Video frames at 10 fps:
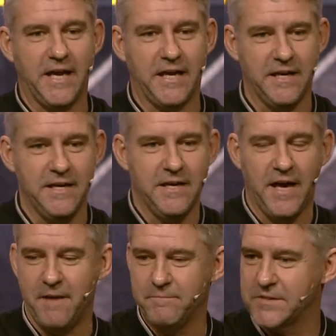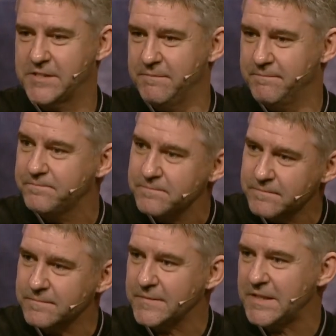getting um, some,
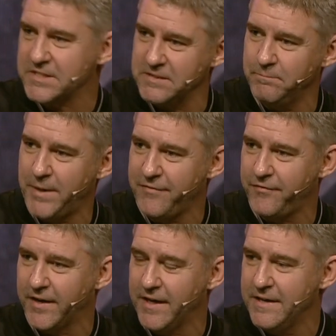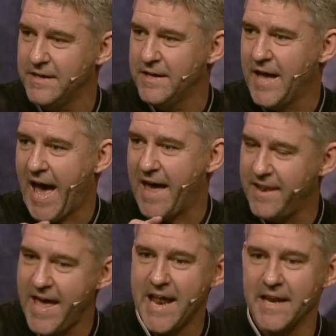some buffer. And
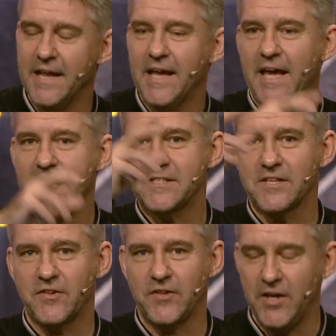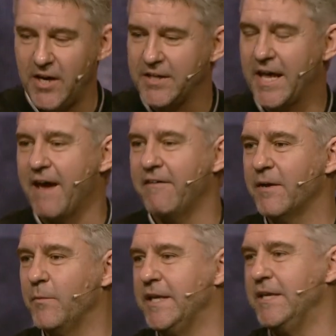then here's the third
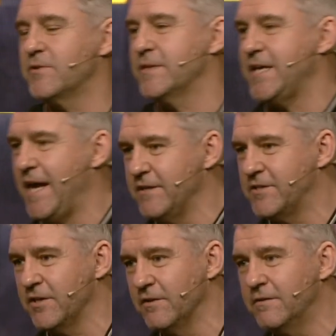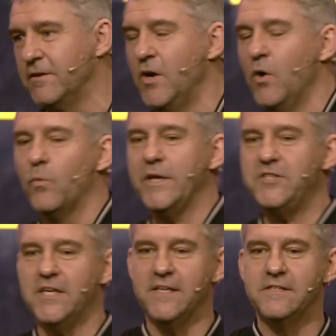area we need to attend to,
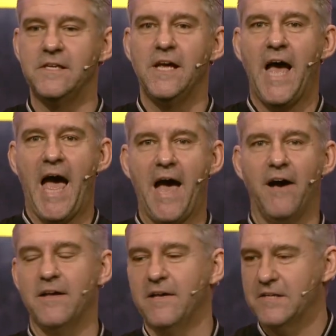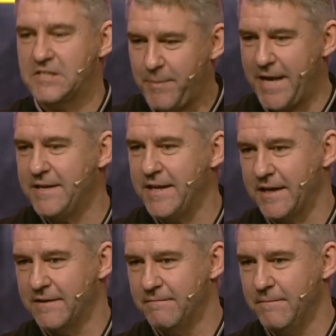which is our
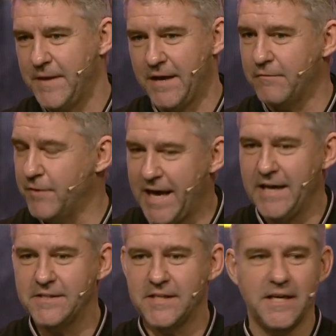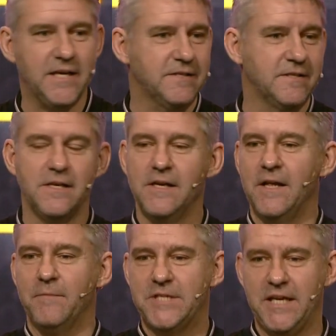spending. Now, the reality is,
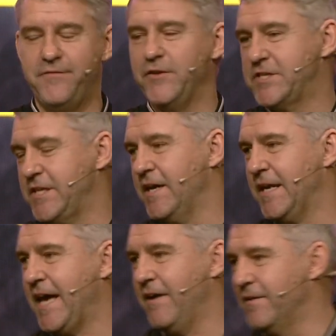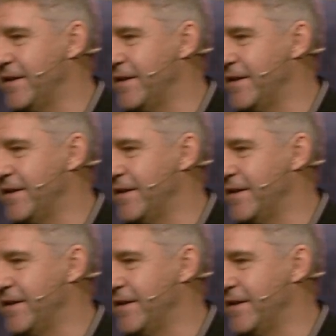particularly if you're starting out